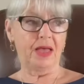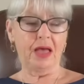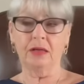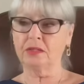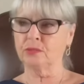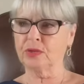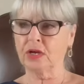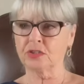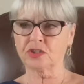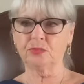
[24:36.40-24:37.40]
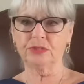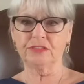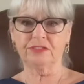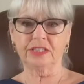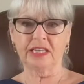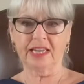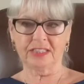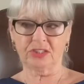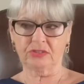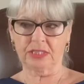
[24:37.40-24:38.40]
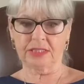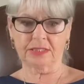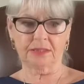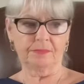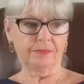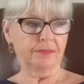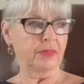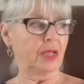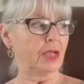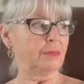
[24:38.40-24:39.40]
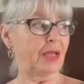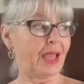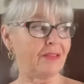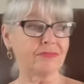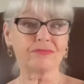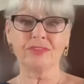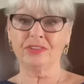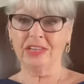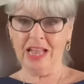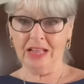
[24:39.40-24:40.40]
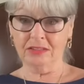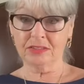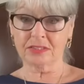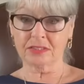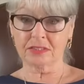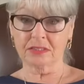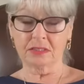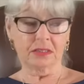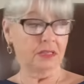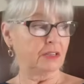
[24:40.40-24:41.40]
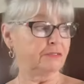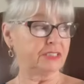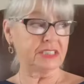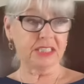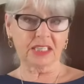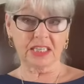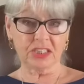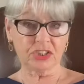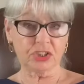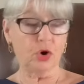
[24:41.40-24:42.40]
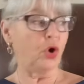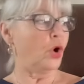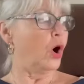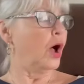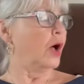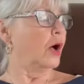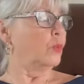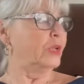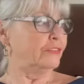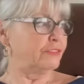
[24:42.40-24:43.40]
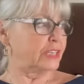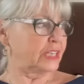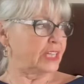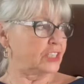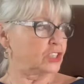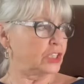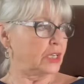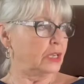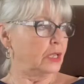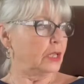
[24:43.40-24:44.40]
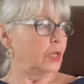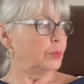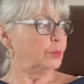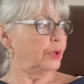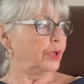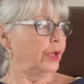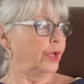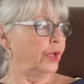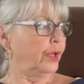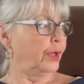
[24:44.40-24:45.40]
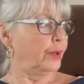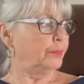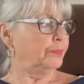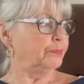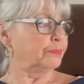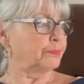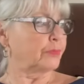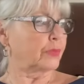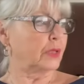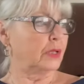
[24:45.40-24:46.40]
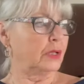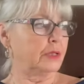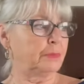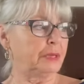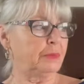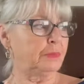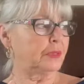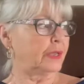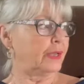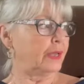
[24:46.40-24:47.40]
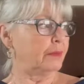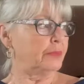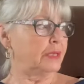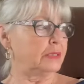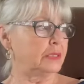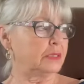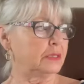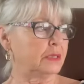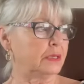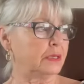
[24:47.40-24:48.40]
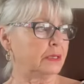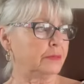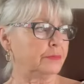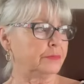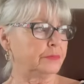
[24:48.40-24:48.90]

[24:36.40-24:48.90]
And we got somebody for the electrics. But everything else, fitting the kitchen, or we fit the kitchen, but the people came and did, I